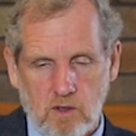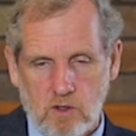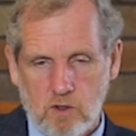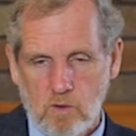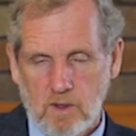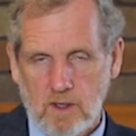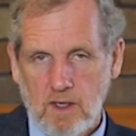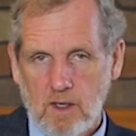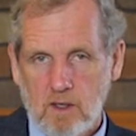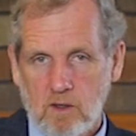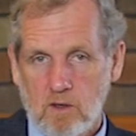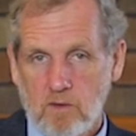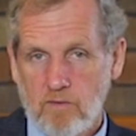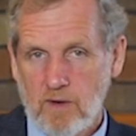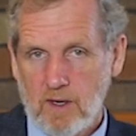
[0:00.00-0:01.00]
to again
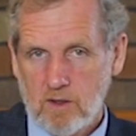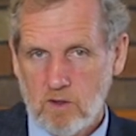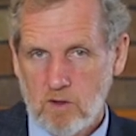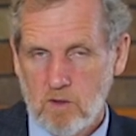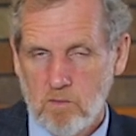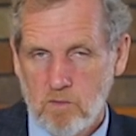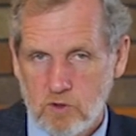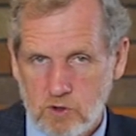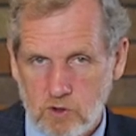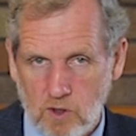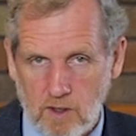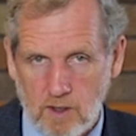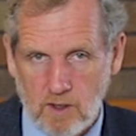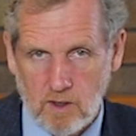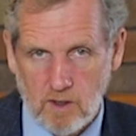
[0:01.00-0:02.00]
the fact that the
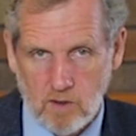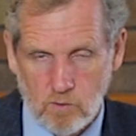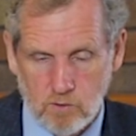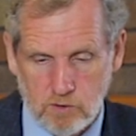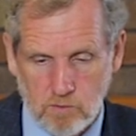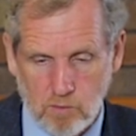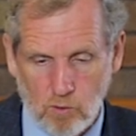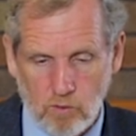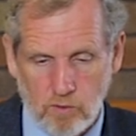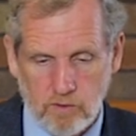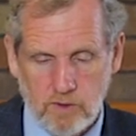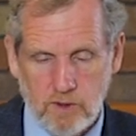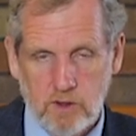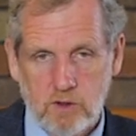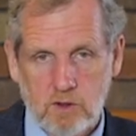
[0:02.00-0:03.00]
Messiah was
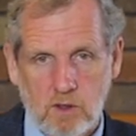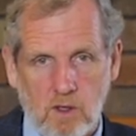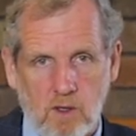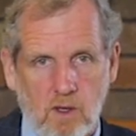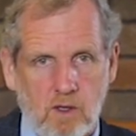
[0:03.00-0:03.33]
born, these